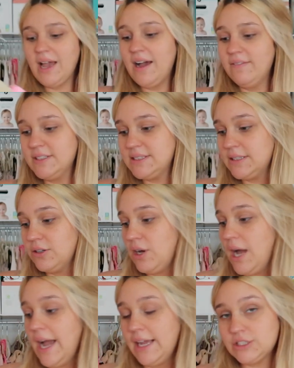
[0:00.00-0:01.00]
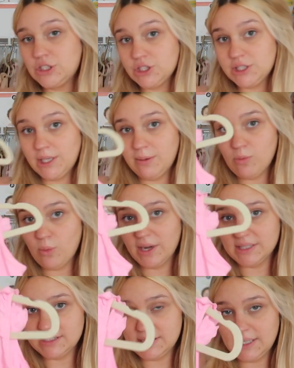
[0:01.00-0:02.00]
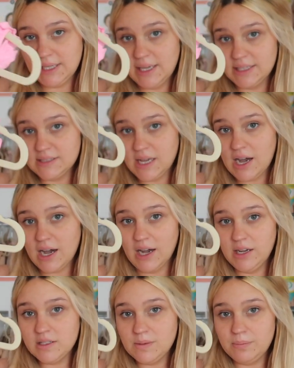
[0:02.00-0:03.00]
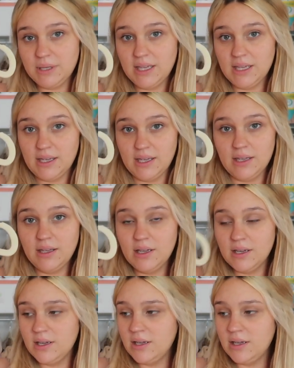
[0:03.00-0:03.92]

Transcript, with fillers: have this little ice cream onesie. It's hot pink.